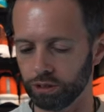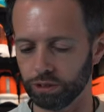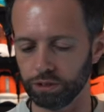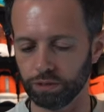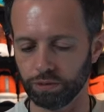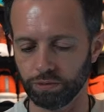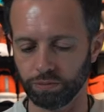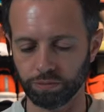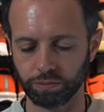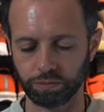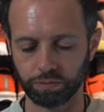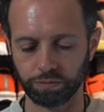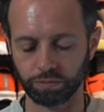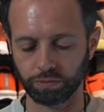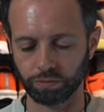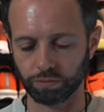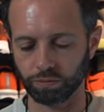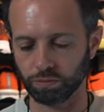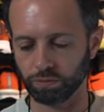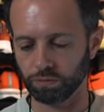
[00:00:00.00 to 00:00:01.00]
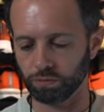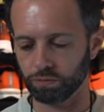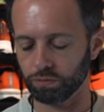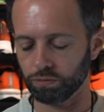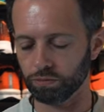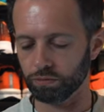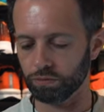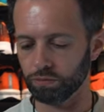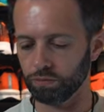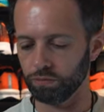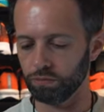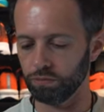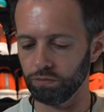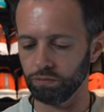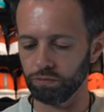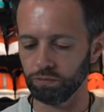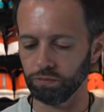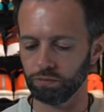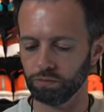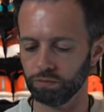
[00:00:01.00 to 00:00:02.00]

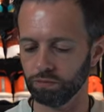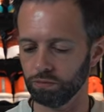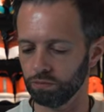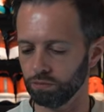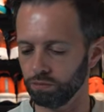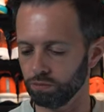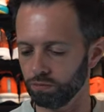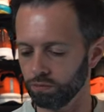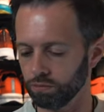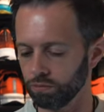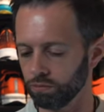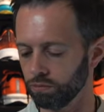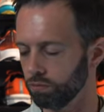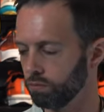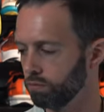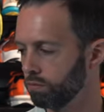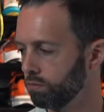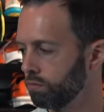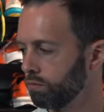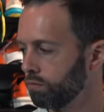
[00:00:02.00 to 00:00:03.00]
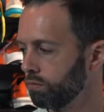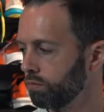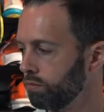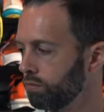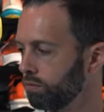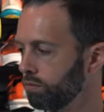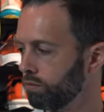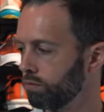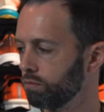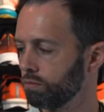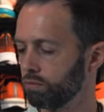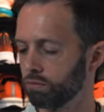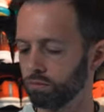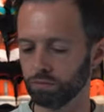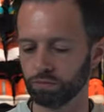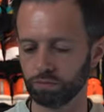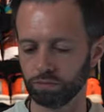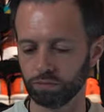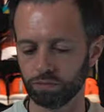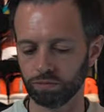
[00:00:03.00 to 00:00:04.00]

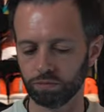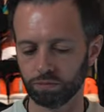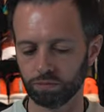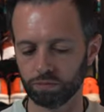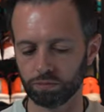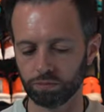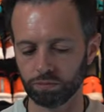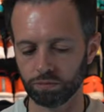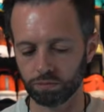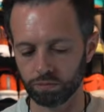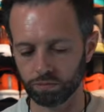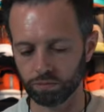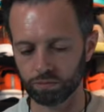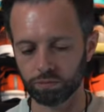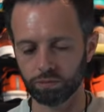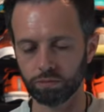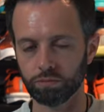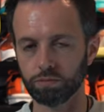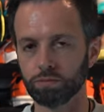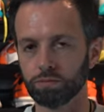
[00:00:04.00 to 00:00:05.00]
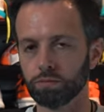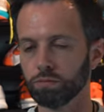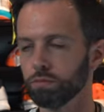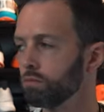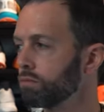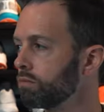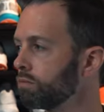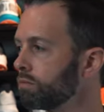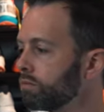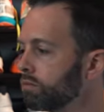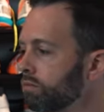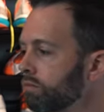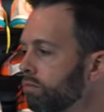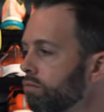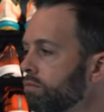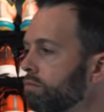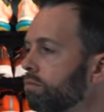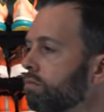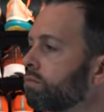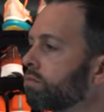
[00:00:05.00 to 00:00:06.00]

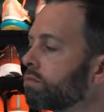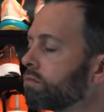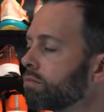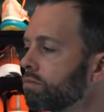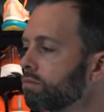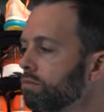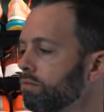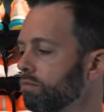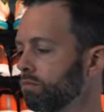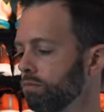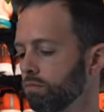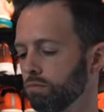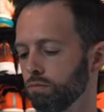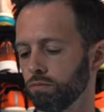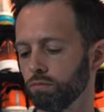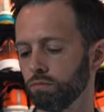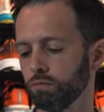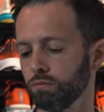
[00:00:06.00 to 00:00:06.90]
This person isn't speaking.